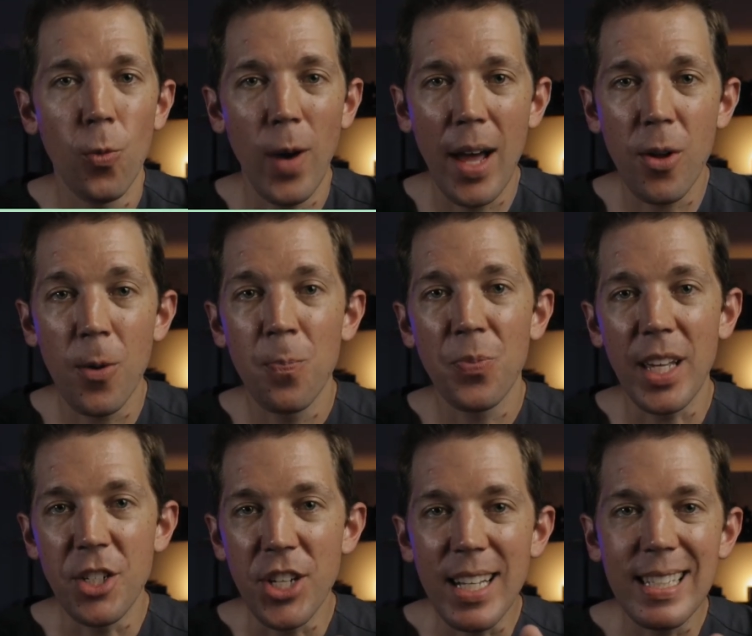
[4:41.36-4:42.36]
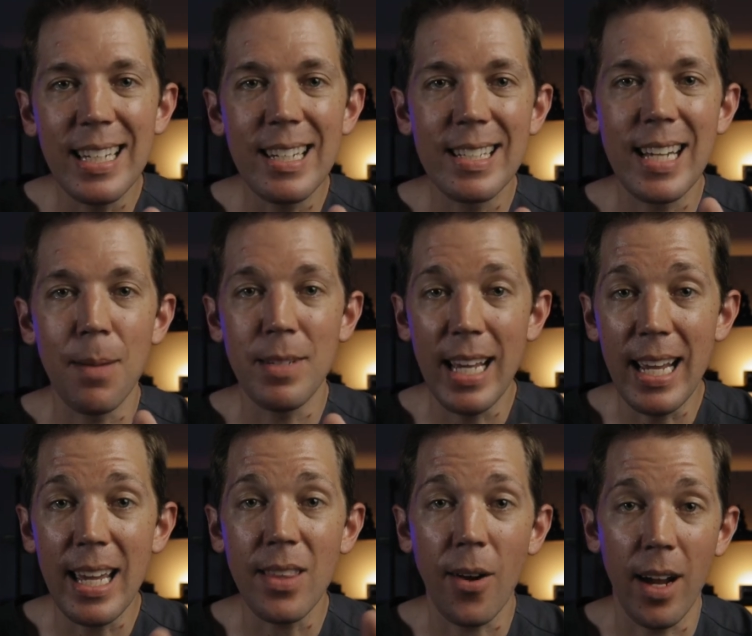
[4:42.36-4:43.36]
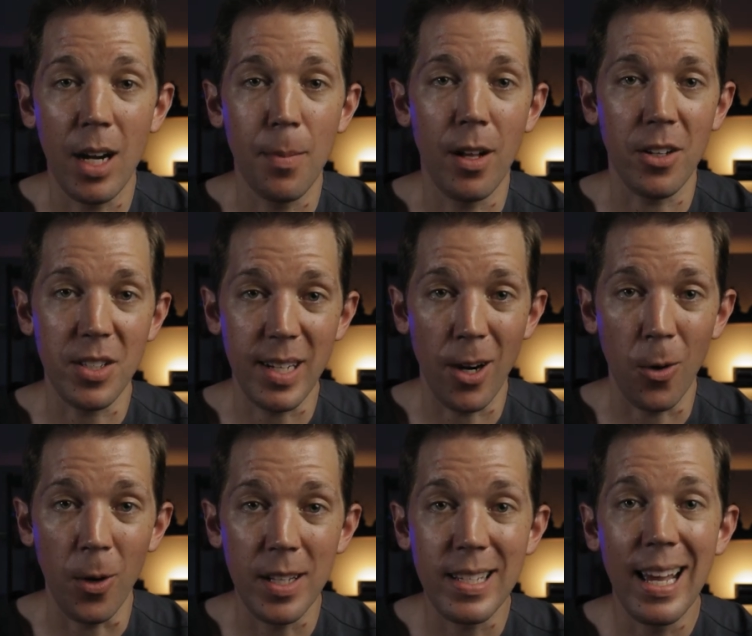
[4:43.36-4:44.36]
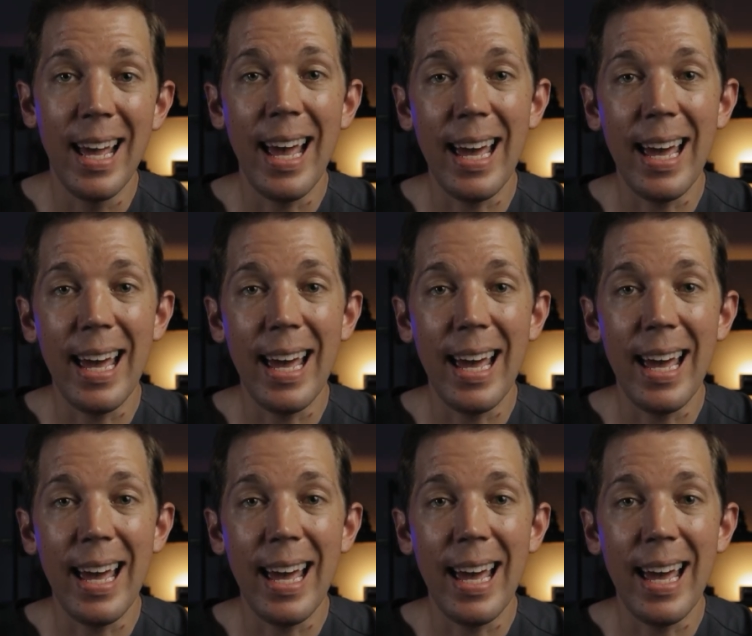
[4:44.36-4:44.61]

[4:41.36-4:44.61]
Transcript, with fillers: Rather, they just need to stop taking their anabolic steroids